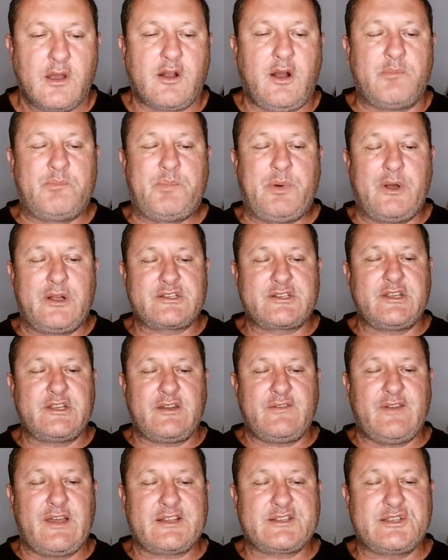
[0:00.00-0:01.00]

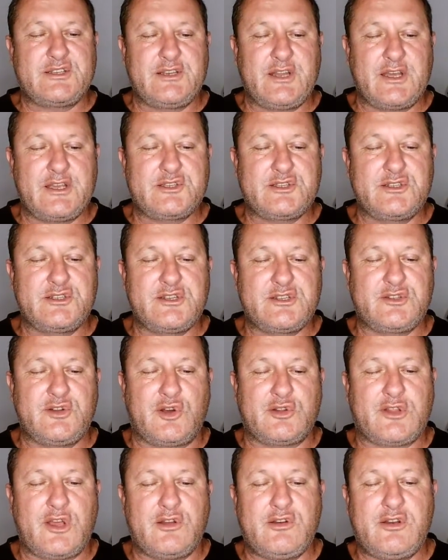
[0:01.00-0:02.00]
Compulsory vaccination is
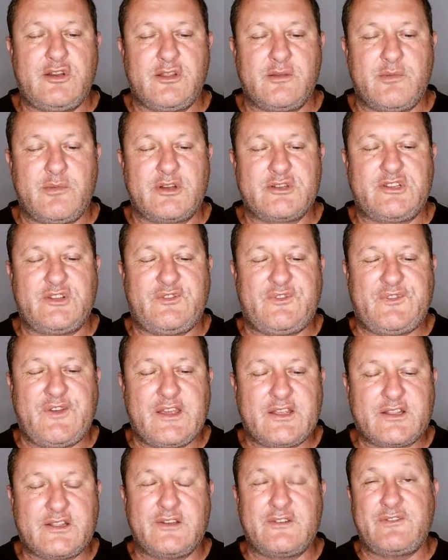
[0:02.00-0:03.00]
not only the most
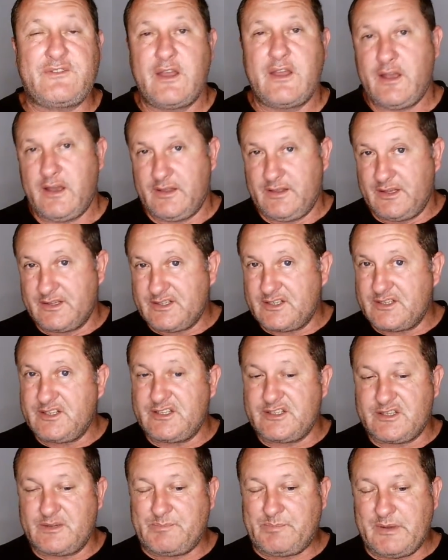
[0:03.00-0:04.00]
effective, and this is
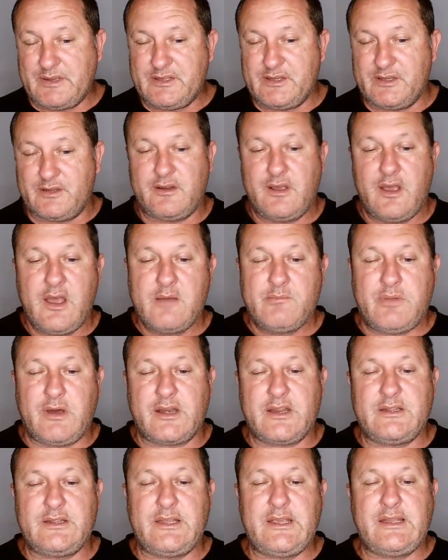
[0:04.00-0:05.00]
his opinion,
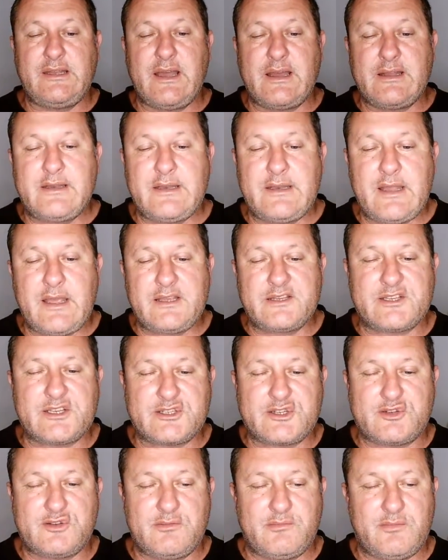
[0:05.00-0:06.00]
but indeed a
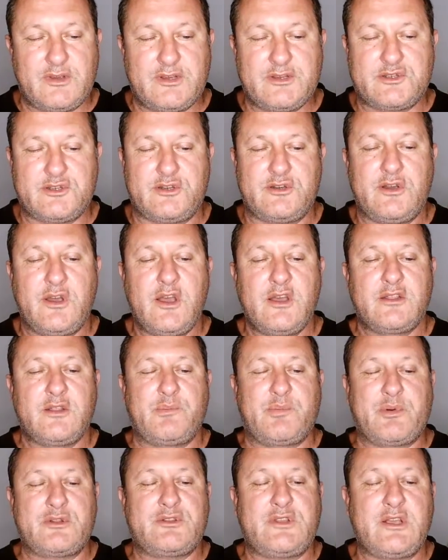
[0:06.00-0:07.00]
necessary measure
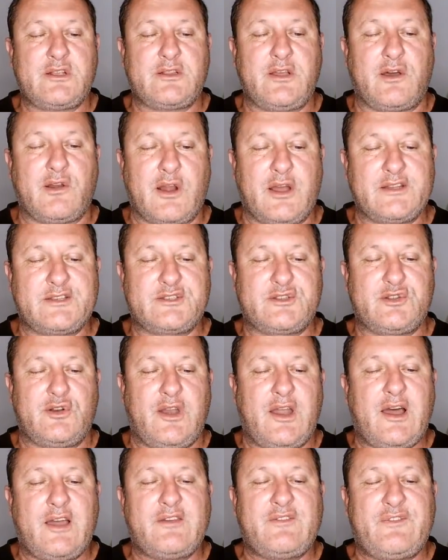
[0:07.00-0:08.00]
to protect our rights to
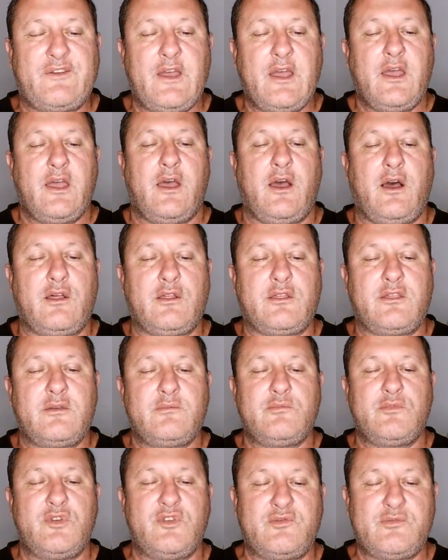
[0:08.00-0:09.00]
life,
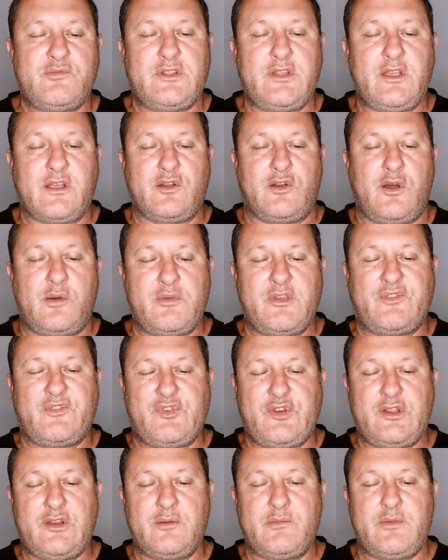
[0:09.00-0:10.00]
health, movement, economic
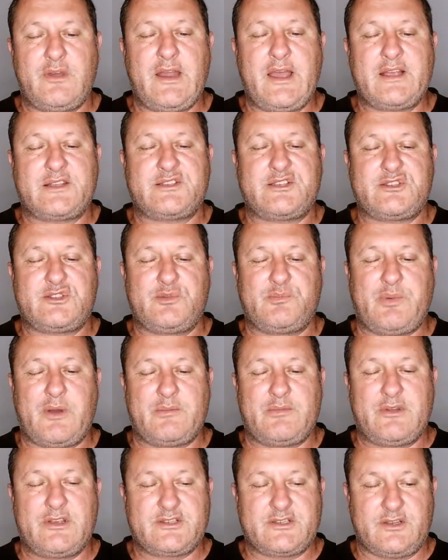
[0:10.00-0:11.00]
freedom, and access to
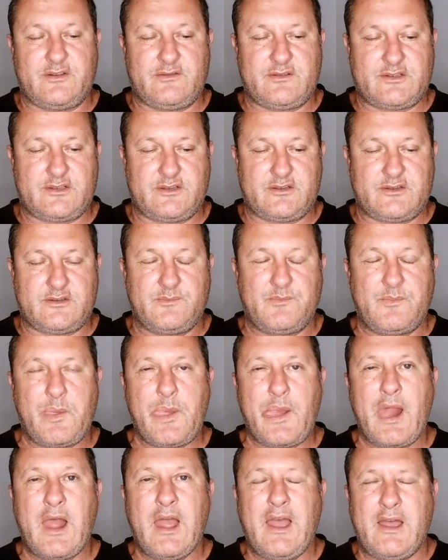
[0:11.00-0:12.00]
public services.
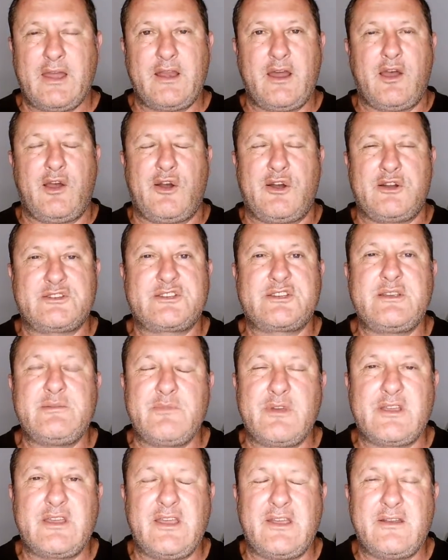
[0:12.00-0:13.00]
And I ask
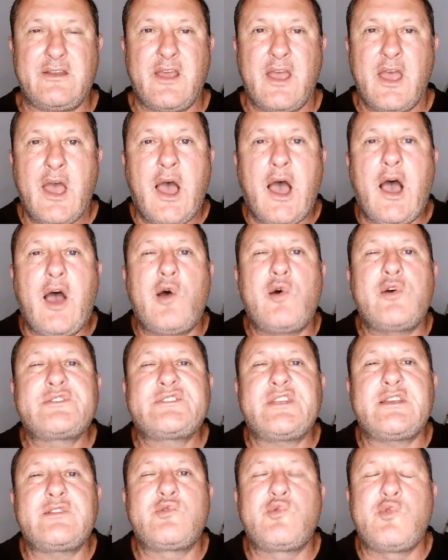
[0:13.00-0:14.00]
him again, how
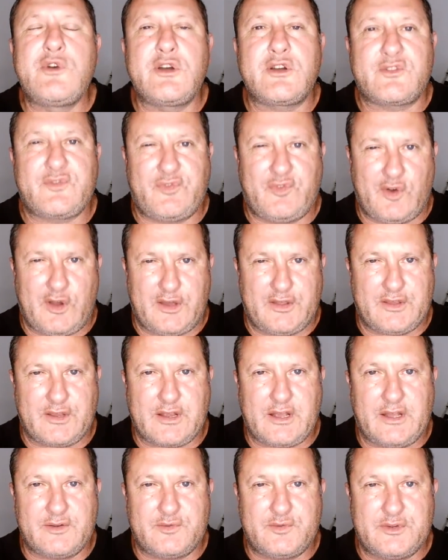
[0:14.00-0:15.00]
has that worked for other
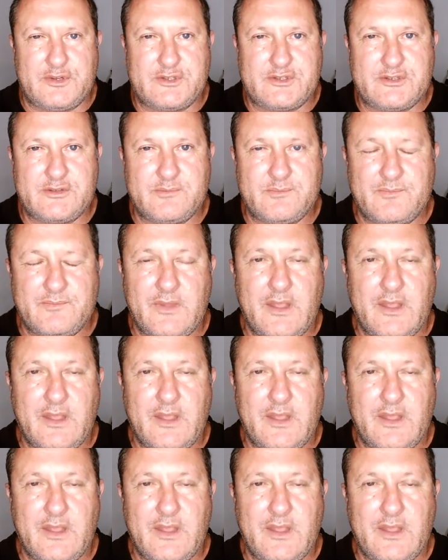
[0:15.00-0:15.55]
countries?